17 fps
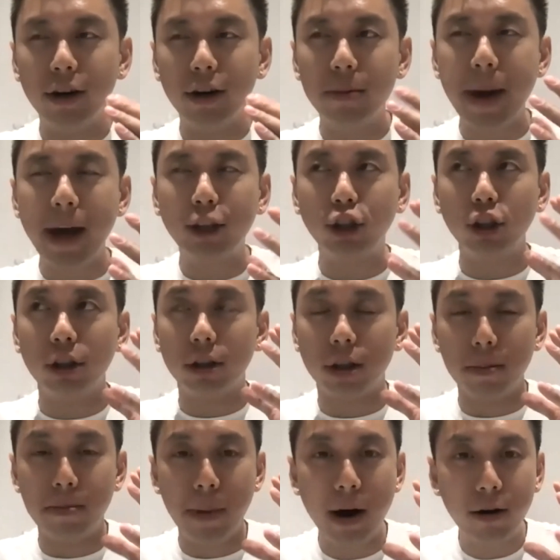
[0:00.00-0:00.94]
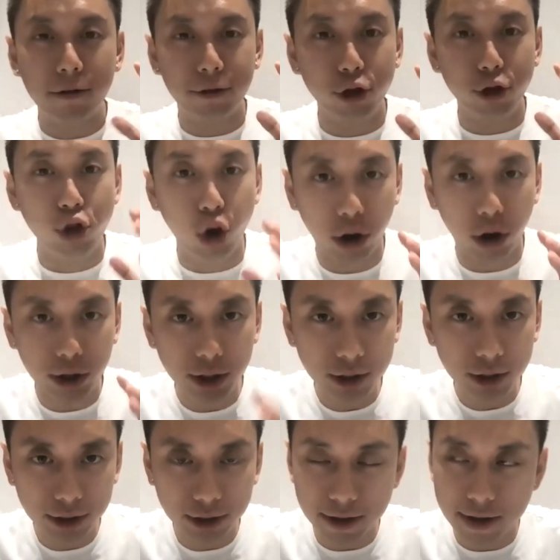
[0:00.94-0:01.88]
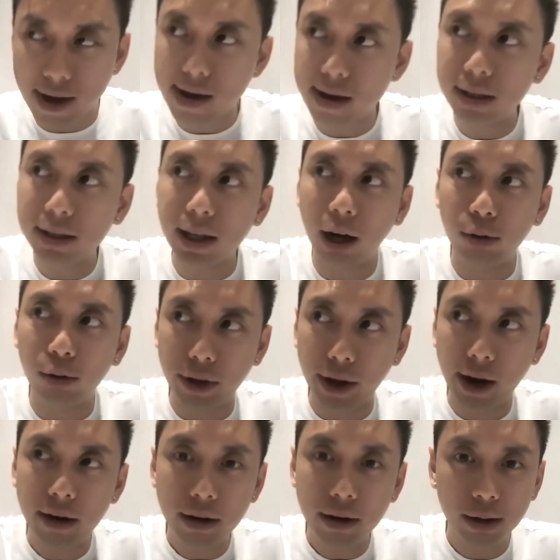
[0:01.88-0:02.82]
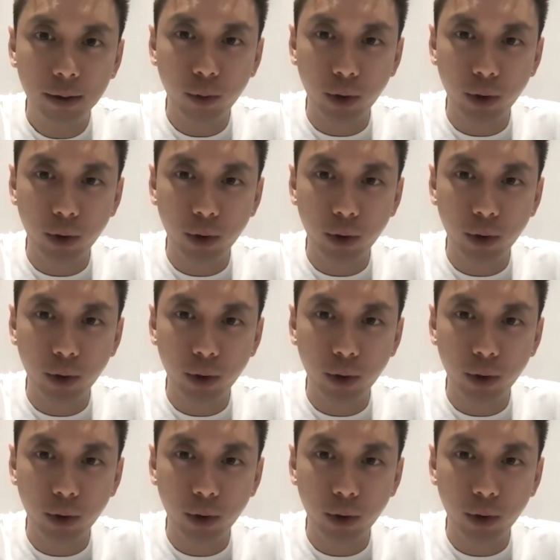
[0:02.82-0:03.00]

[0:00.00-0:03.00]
imagine the amount of noise that is out there